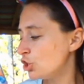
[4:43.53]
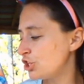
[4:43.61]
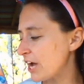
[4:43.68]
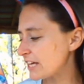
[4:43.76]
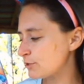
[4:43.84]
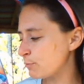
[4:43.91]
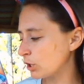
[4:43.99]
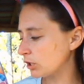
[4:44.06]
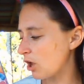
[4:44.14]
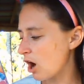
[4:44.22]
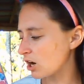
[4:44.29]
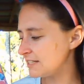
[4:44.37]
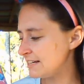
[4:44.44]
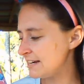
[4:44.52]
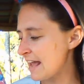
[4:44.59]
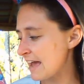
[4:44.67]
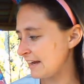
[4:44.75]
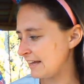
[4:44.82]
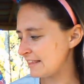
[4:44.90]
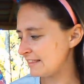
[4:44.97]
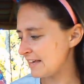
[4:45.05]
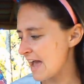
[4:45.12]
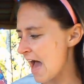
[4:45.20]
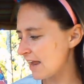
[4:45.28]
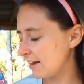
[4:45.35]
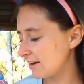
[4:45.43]
Jasper locked Nanny in
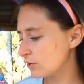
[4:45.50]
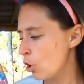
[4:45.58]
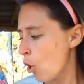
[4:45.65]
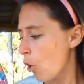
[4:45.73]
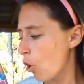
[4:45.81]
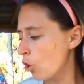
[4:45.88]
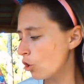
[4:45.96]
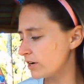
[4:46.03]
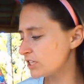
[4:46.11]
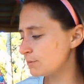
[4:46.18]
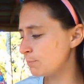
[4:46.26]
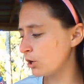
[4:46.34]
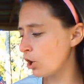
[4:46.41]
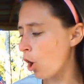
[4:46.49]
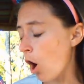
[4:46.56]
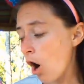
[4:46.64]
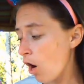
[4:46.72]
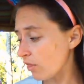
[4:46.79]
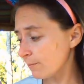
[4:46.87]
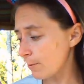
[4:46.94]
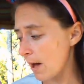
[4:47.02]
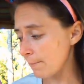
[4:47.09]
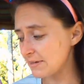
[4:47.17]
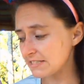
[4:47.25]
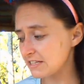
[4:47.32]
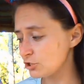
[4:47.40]
the attic. Horace put all the
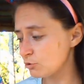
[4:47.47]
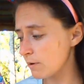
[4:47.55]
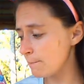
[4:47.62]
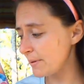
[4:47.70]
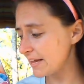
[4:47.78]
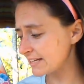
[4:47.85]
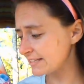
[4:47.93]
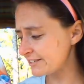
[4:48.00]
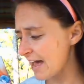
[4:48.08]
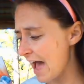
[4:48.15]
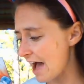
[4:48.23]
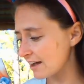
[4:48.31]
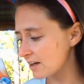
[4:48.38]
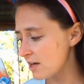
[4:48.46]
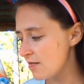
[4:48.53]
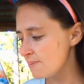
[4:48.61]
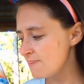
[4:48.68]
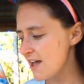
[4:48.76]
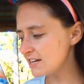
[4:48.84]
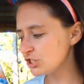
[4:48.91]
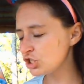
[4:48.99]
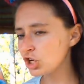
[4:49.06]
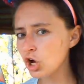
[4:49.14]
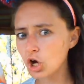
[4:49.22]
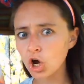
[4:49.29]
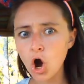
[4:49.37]
puppies into a big sack. They
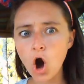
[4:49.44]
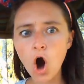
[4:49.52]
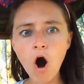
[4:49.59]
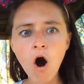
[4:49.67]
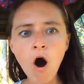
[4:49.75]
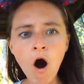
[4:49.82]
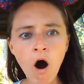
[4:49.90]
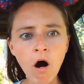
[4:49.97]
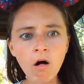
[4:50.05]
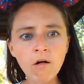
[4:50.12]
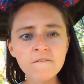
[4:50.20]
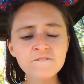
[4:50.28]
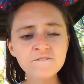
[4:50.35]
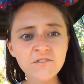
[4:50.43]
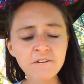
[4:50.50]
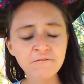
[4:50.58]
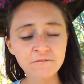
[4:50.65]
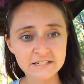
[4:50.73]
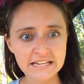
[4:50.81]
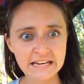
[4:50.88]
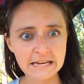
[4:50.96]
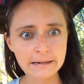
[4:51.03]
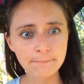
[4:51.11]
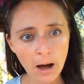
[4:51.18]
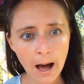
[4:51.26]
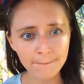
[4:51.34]
took all
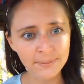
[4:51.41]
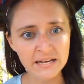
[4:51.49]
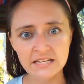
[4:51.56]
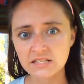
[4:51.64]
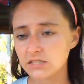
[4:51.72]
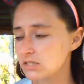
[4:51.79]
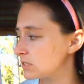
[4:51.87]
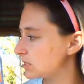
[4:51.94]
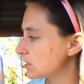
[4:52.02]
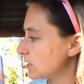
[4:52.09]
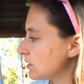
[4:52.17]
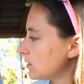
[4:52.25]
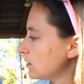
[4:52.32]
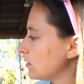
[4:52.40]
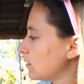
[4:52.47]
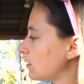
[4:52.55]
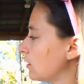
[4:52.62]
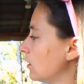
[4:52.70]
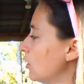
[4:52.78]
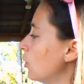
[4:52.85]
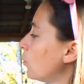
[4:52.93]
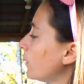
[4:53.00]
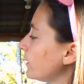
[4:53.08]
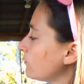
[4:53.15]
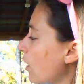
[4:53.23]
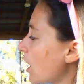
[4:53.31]
15 puppies.
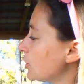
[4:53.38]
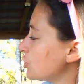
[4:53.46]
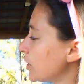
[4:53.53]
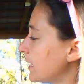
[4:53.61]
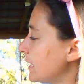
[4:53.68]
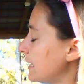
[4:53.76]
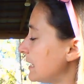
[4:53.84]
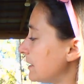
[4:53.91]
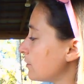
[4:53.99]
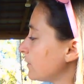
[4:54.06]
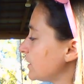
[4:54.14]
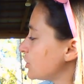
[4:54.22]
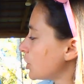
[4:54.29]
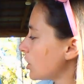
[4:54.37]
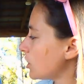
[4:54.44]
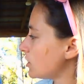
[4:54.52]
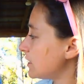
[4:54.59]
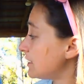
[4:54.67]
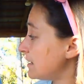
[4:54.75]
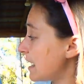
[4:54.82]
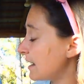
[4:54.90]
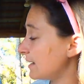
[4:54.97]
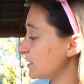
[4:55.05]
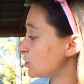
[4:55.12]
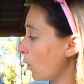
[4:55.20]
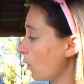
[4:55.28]
When Roger and Anita returned,
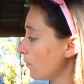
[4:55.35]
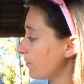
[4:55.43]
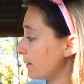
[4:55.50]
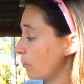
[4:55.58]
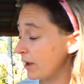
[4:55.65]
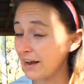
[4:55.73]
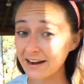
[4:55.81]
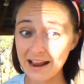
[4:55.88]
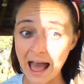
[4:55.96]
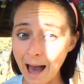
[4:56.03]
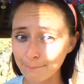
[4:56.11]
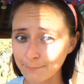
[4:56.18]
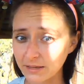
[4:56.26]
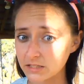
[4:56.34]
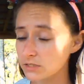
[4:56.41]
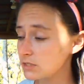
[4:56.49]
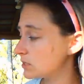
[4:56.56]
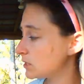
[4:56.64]
Nanny told them what had happened.